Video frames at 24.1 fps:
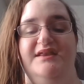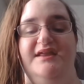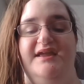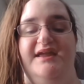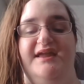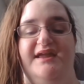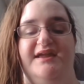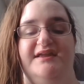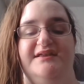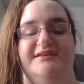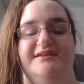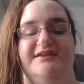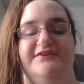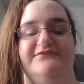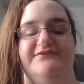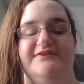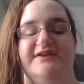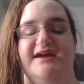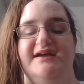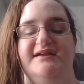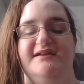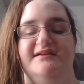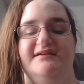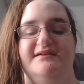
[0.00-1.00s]
And if
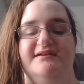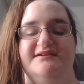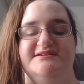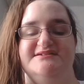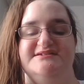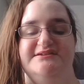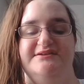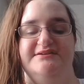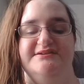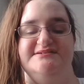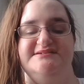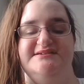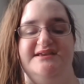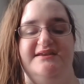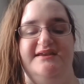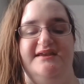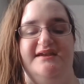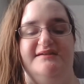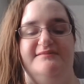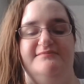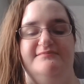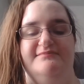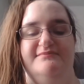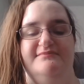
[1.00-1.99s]
not, I'll see you on
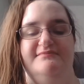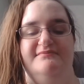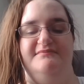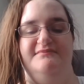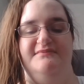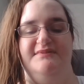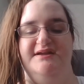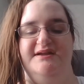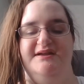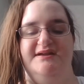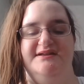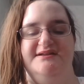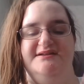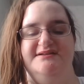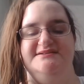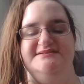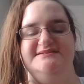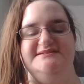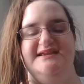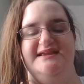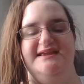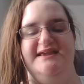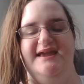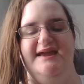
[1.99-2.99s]
Sunday.
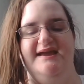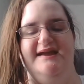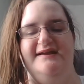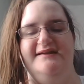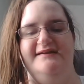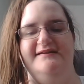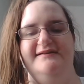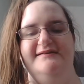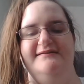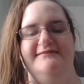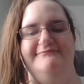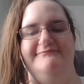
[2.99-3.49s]
Take care.